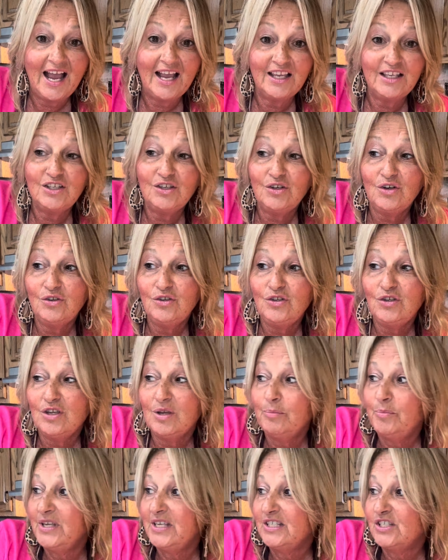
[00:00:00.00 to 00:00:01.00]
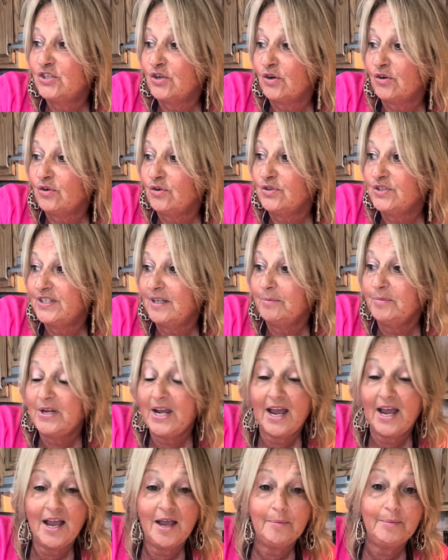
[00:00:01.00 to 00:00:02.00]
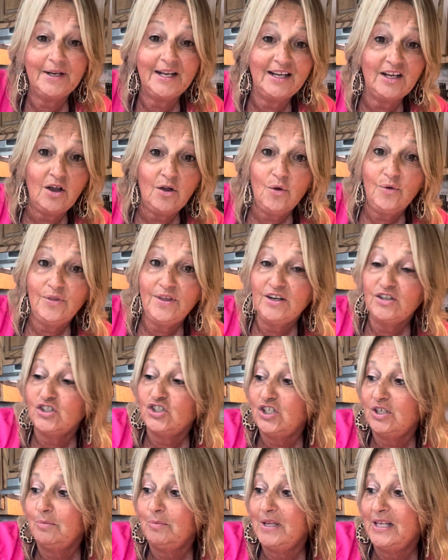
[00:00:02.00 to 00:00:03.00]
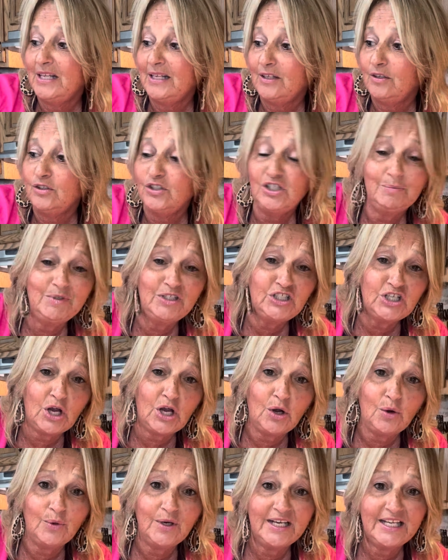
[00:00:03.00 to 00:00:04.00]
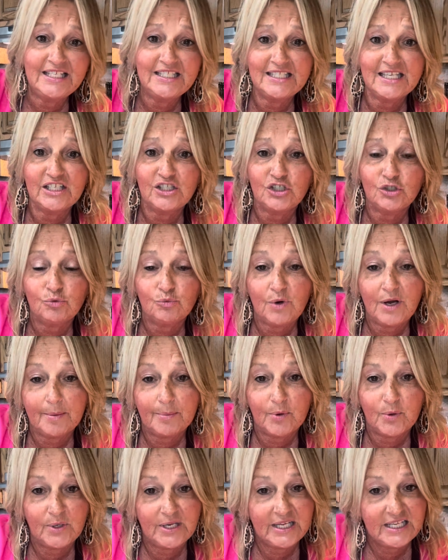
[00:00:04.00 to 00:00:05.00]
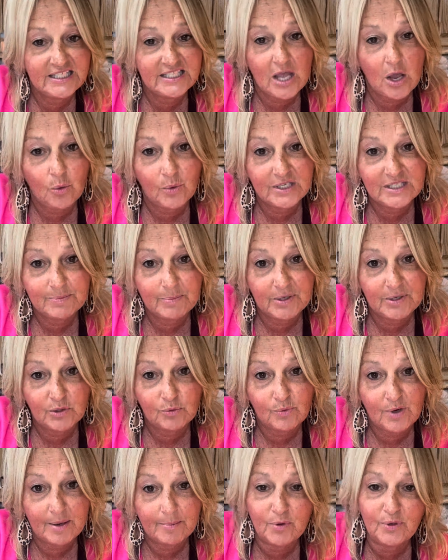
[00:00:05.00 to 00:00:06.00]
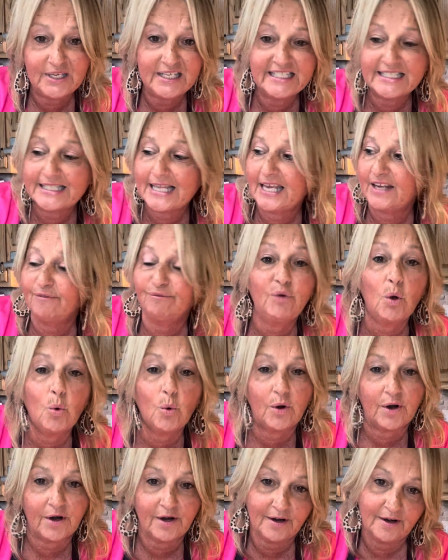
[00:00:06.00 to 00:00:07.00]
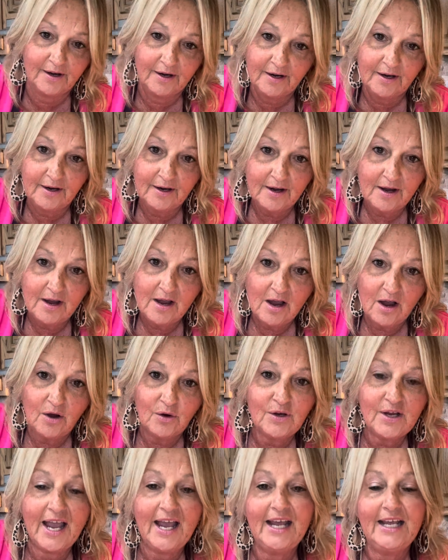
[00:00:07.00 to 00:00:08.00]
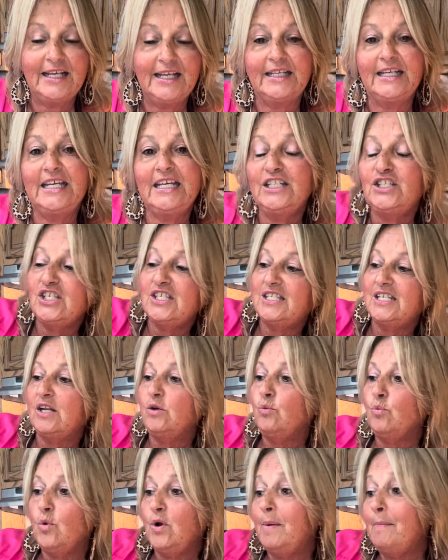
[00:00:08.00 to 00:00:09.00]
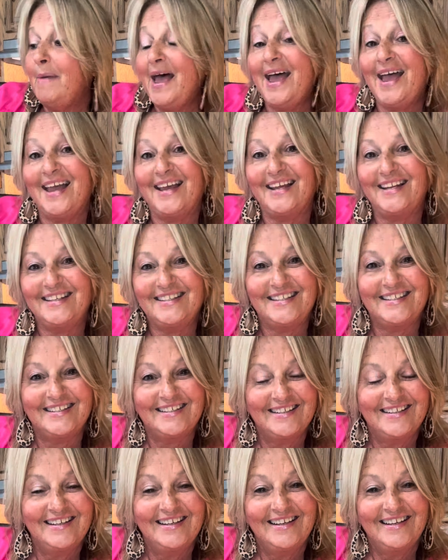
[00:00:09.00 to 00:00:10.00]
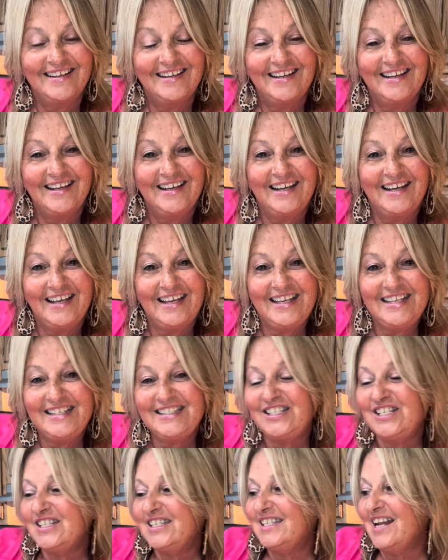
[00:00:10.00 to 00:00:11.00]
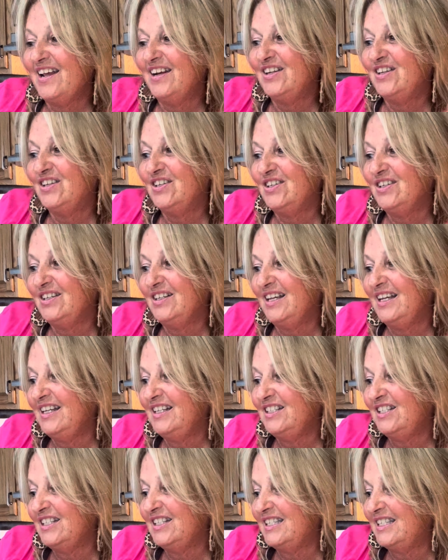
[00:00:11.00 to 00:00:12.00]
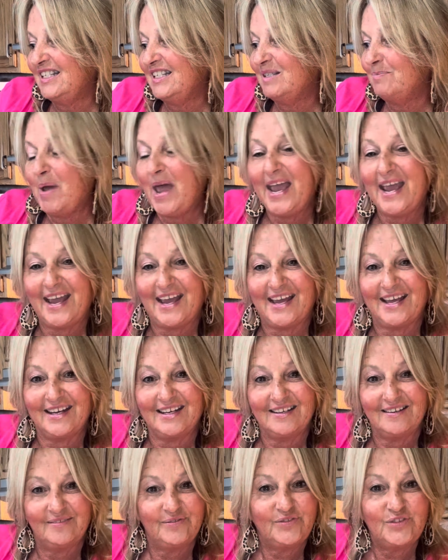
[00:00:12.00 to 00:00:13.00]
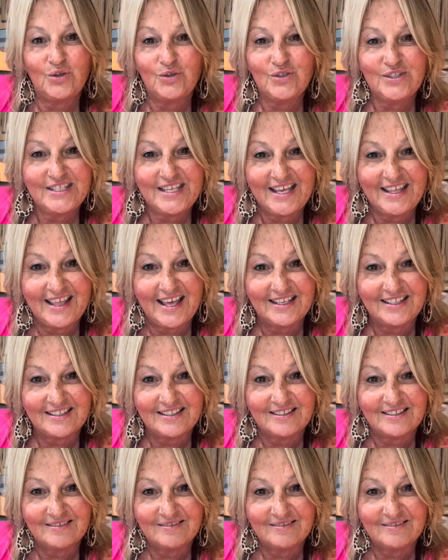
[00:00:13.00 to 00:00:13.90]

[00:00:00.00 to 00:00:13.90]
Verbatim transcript: you know, you can be in circles sometime and like, oh, there's Jimmy, little Jimmy Joe, and he's such a rebel, and he's always been a rebel, and he's like four, okay? And he just doesn't want to mind. He's just not a good, he just is bad. Don't say that.